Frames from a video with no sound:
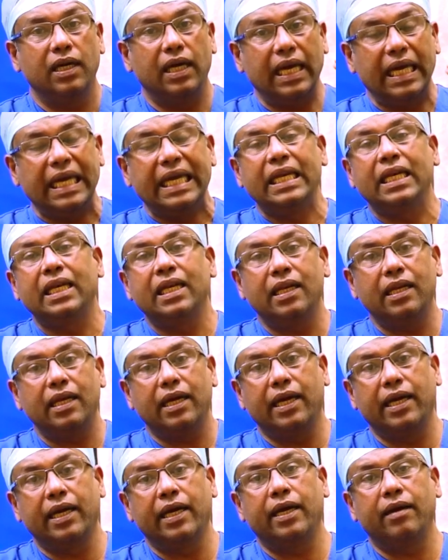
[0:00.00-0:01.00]
in
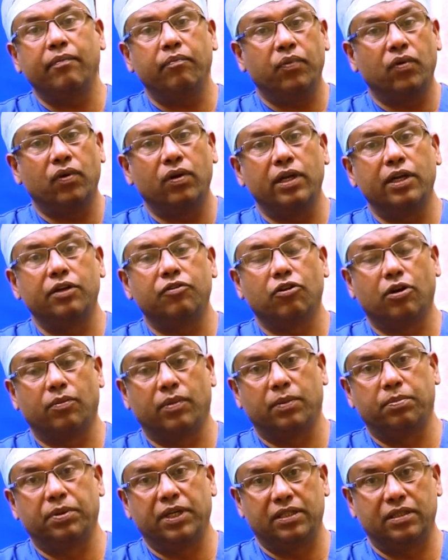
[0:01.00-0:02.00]
a
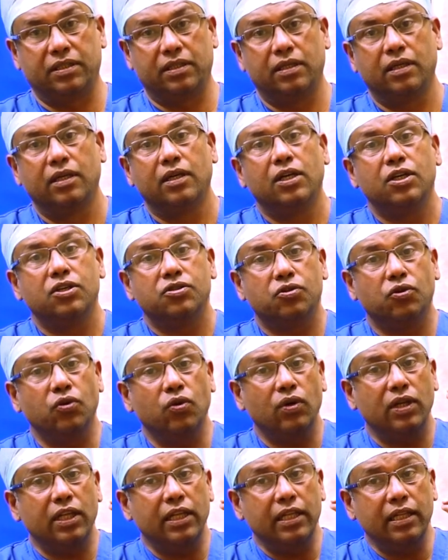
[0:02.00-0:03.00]
polytrauma patient.
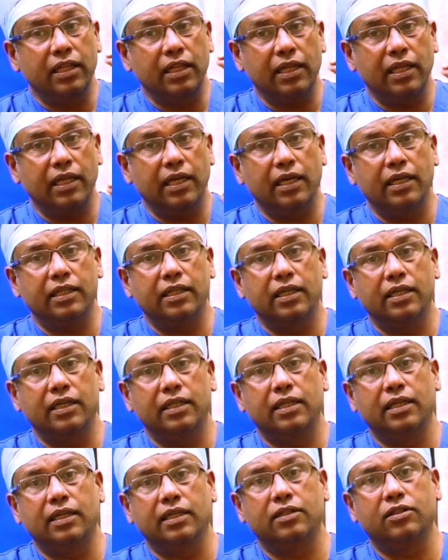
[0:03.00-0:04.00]
So
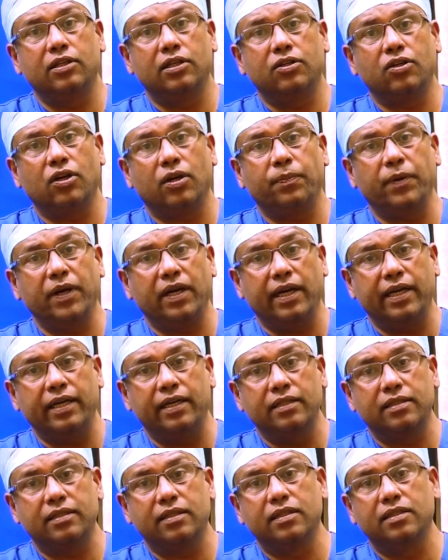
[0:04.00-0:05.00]
the topic I
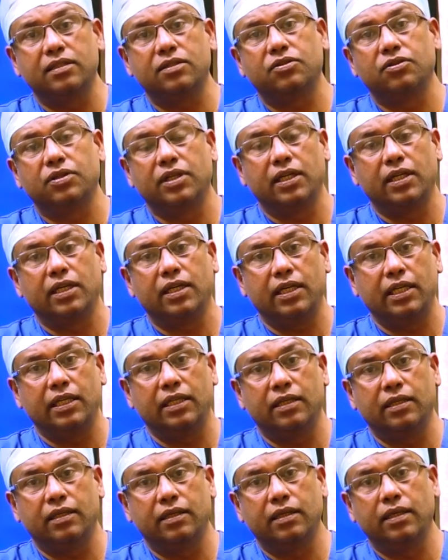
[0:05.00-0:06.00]
discussed today in
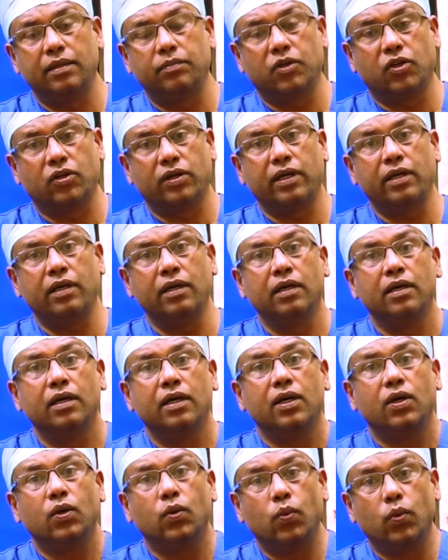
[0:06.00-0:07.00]
the early morning
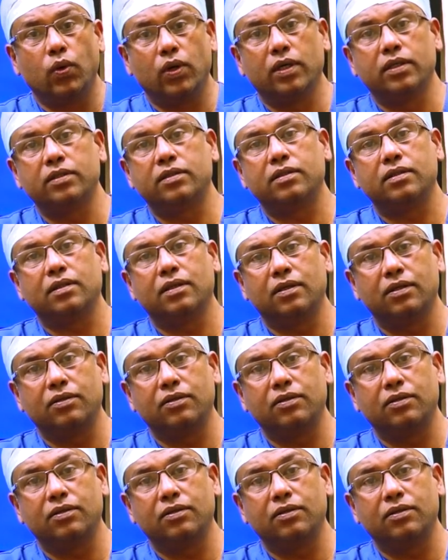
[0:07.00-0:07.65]
was